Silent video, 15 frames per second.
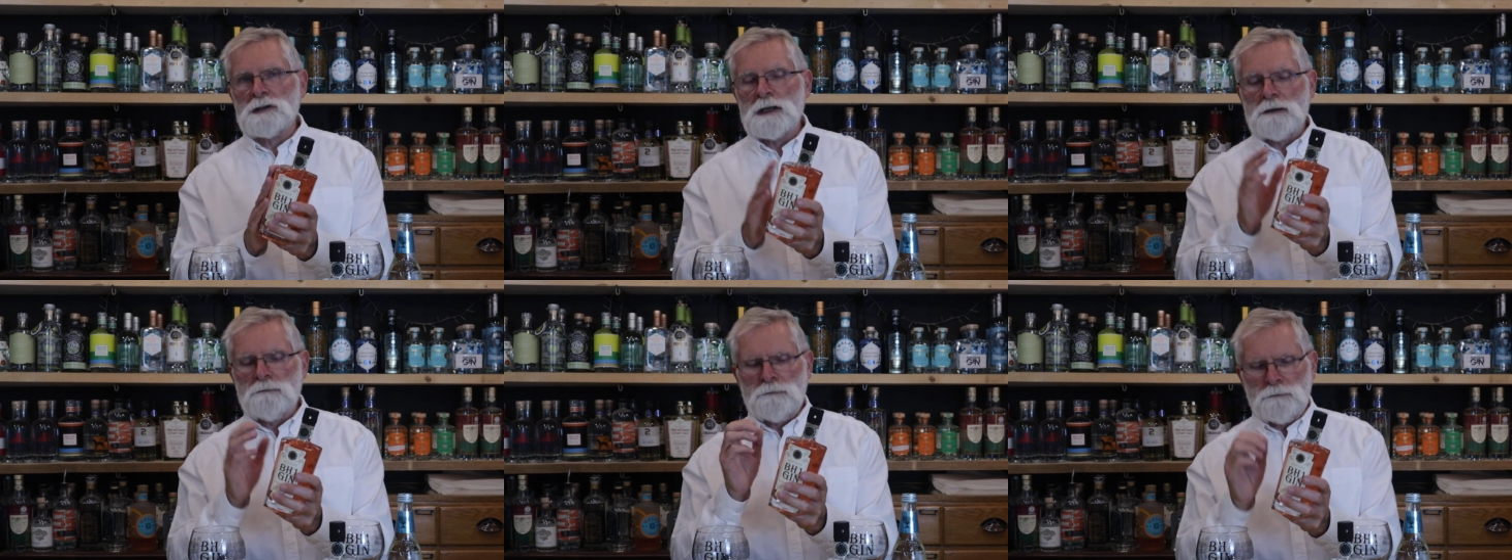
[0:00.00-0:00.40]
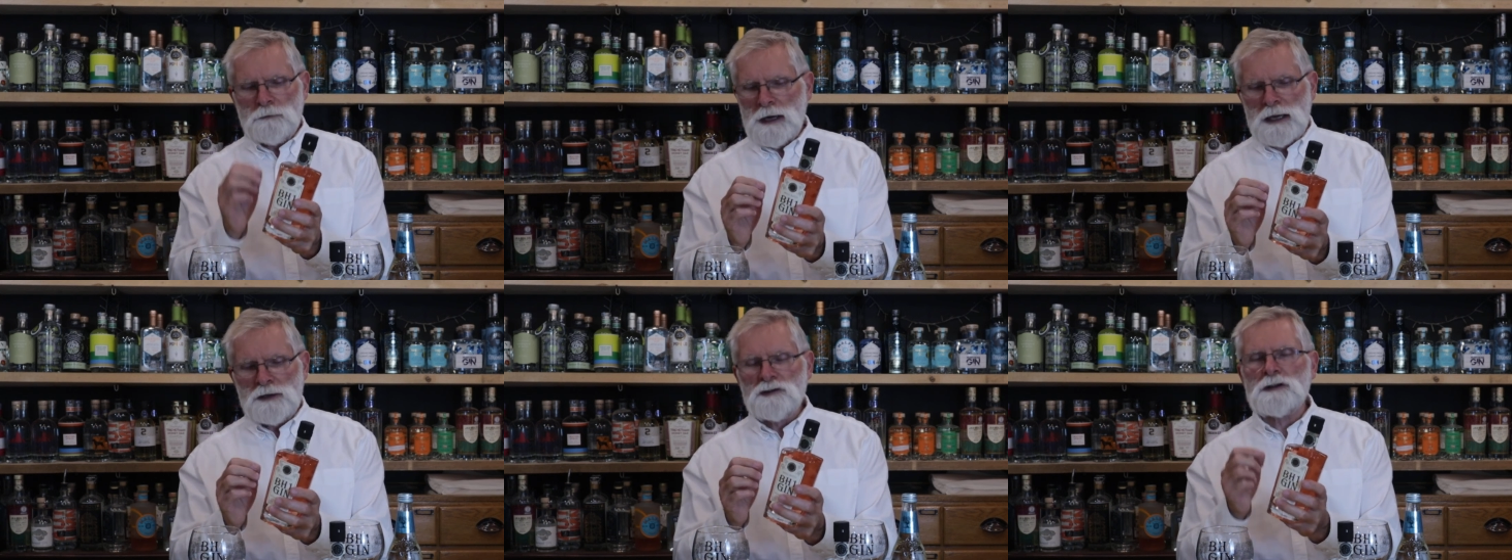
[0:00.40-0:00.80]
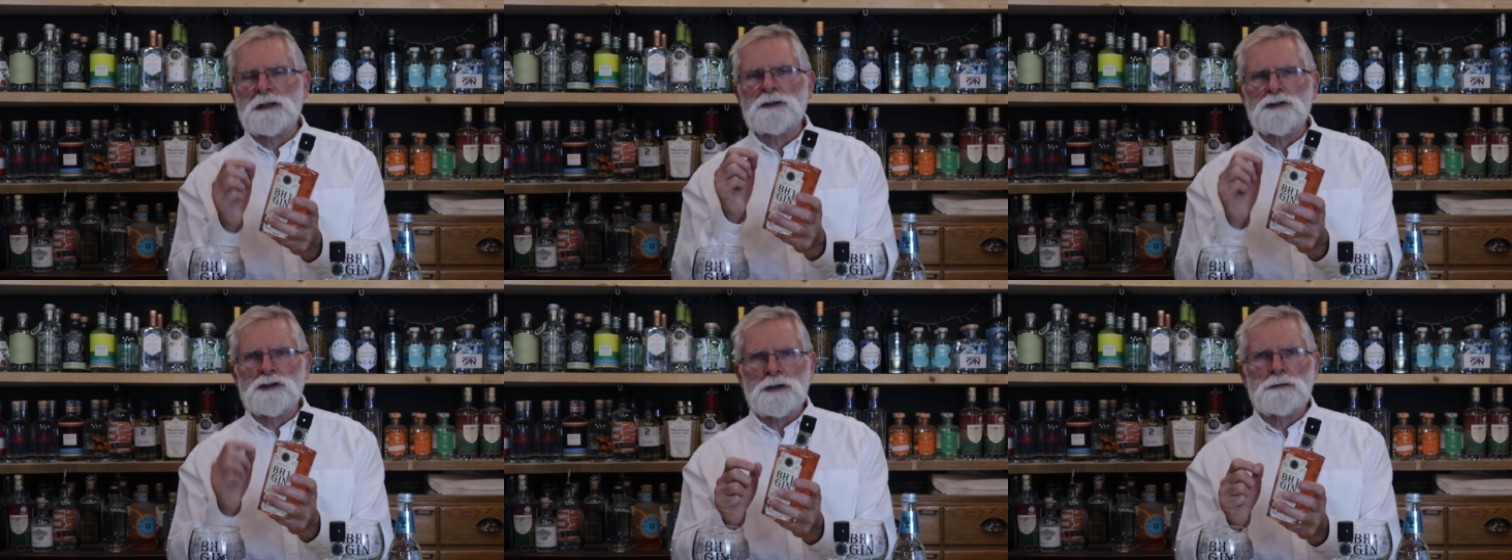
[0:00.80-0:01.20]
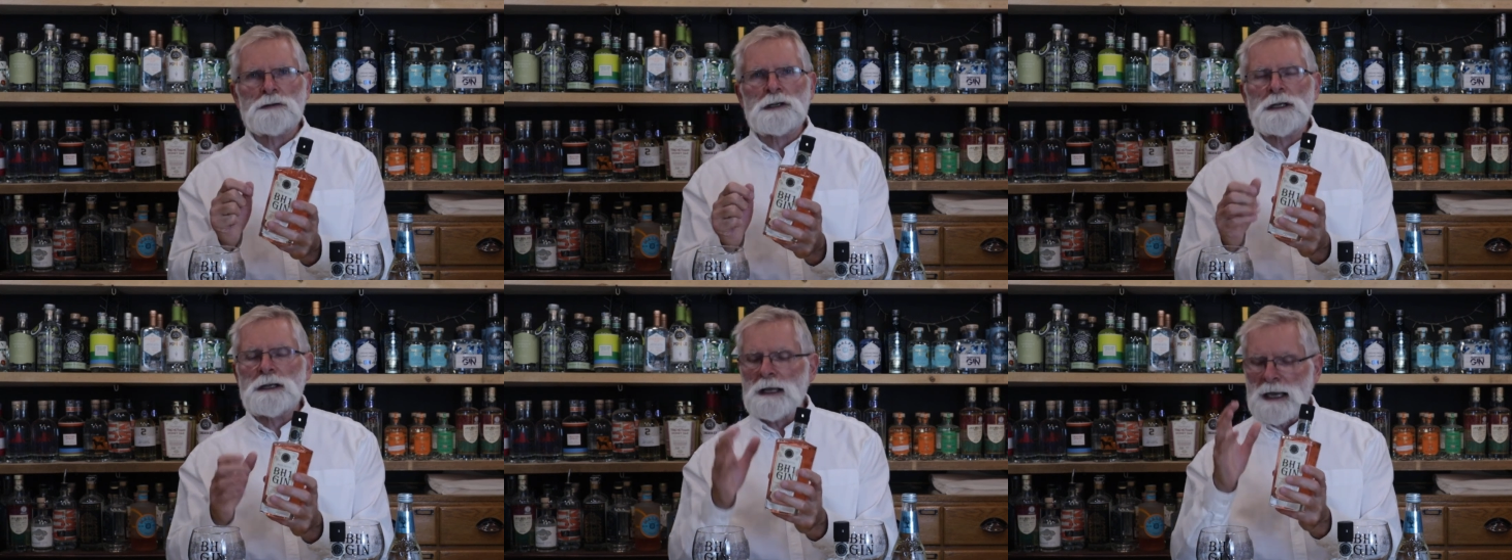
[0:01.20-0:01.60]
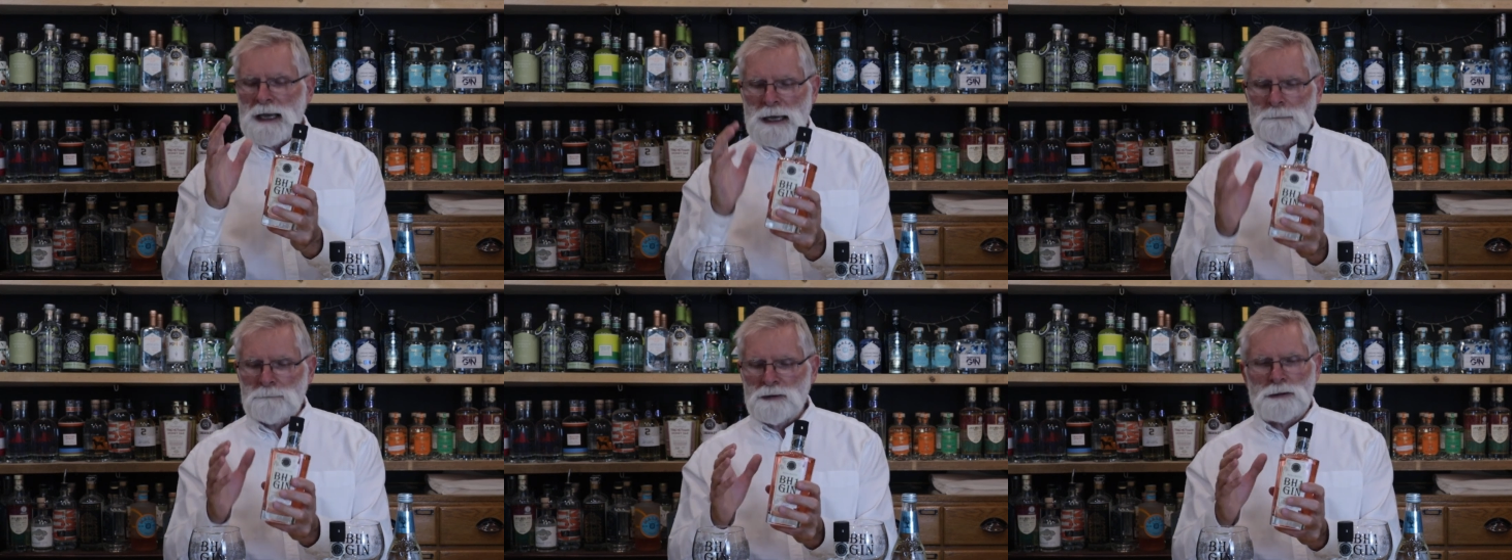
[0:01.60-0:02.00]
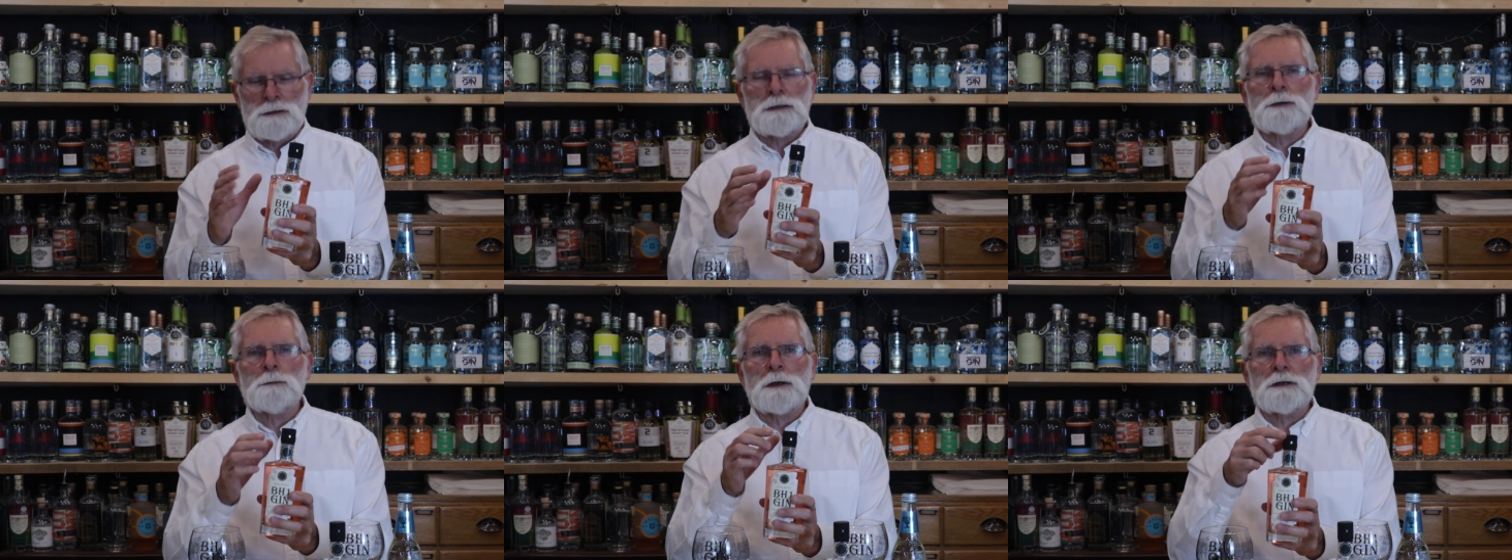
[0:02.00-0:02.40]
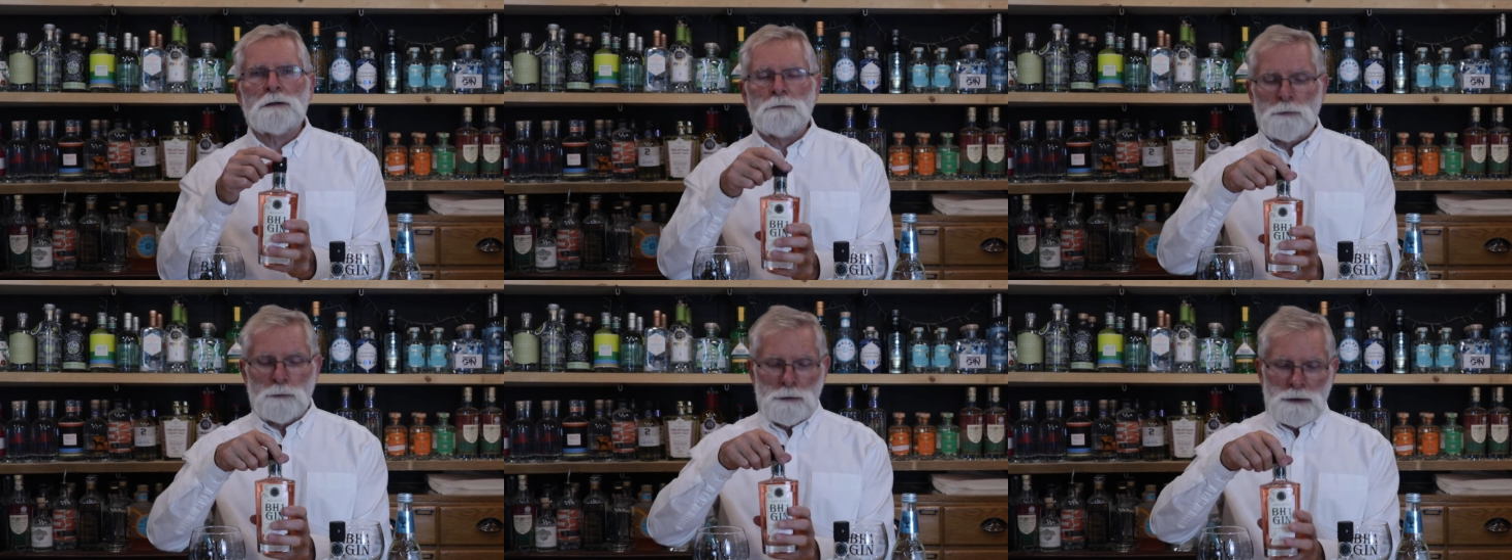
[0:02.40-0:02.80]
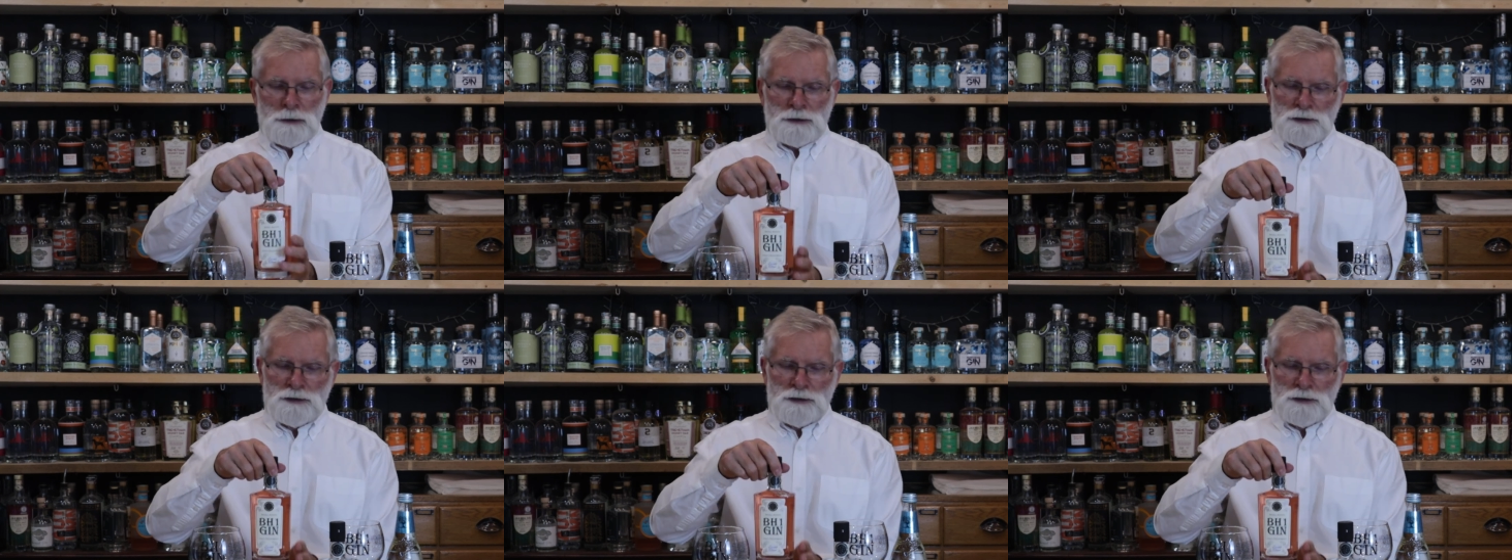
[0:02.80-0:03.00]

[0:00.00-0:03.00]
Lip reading: They're fresh, they're juicy, they're absolutely wonderful.